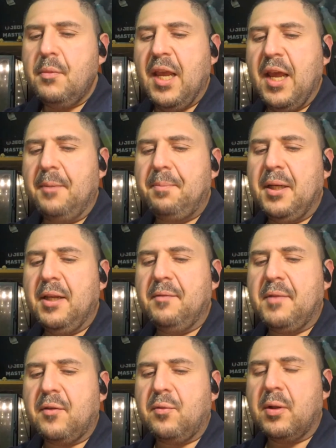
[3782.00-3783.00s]
I
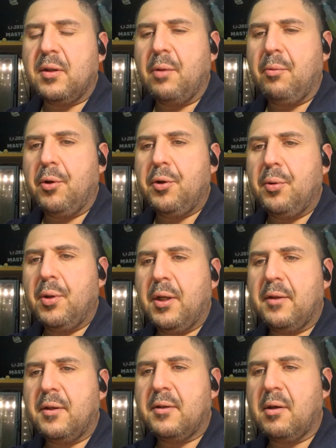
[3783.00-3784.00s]
believe that's what they were doing
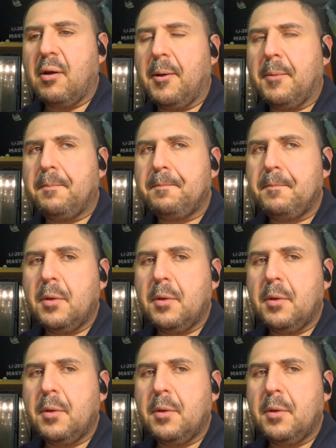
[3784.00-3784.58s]
at the time,